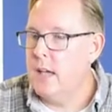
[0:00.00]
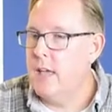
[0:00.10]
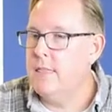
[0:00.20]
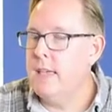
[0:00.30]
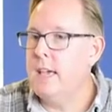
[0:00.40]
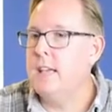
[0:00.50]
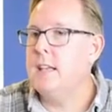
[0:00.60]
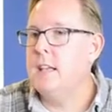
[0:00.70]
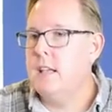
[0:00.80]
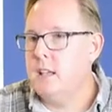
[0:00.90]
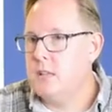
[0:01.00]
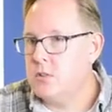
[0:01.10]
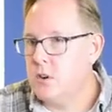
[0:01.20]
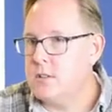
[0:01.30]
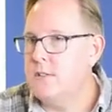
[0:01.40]
and then
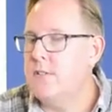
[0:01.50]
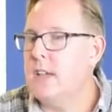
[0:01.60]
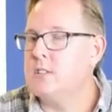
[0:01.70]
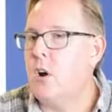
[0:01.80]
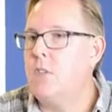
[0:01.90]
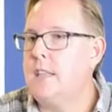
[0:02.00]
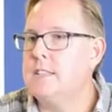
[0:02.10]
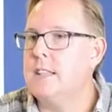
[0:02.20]
start to fix all these